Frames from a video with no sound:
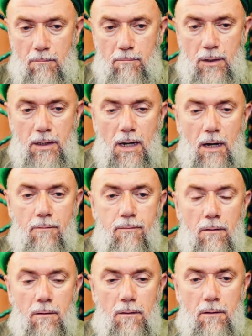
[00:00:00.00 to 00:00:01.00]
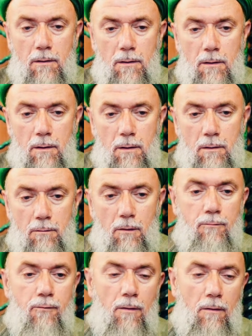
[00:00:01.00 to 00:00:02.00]
Be careful,
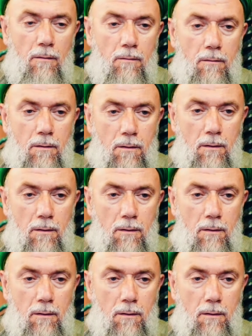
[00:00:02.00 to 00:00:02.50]
don't follow